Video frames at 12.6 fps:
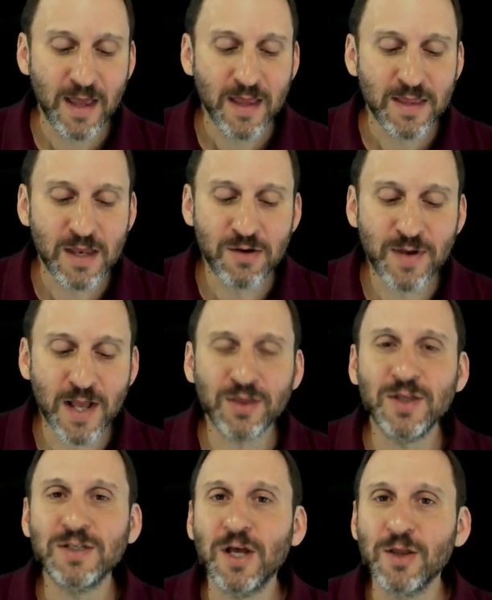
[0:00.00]
Then you get
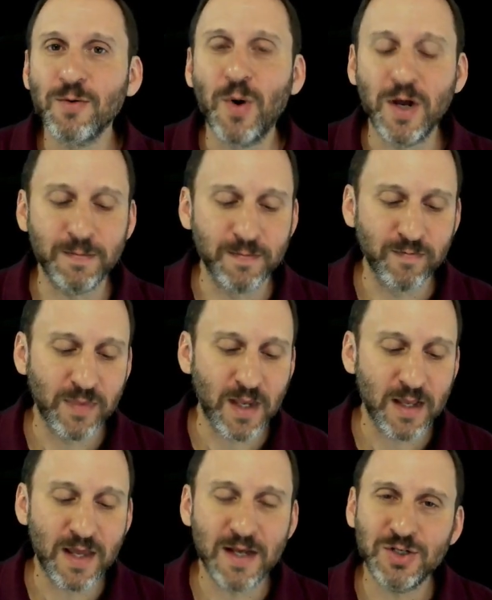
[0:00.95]
this other one
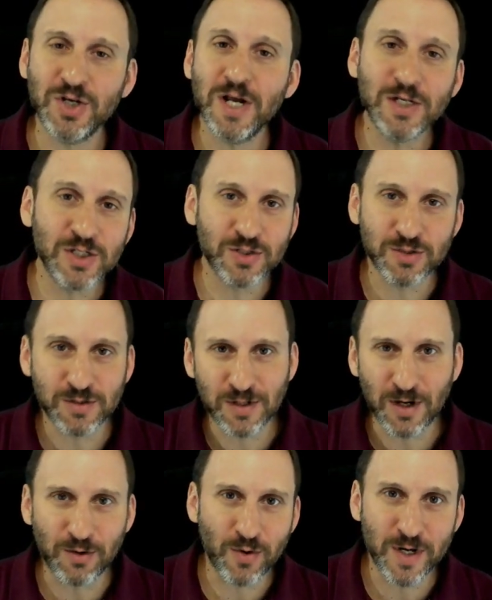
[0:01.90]
that changes
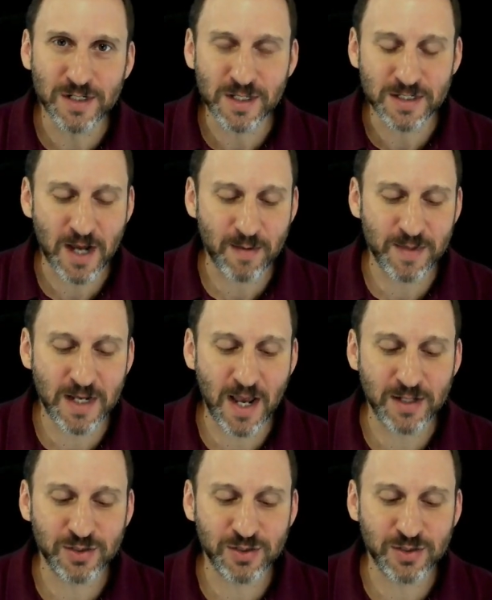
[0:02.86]
according to the time of day.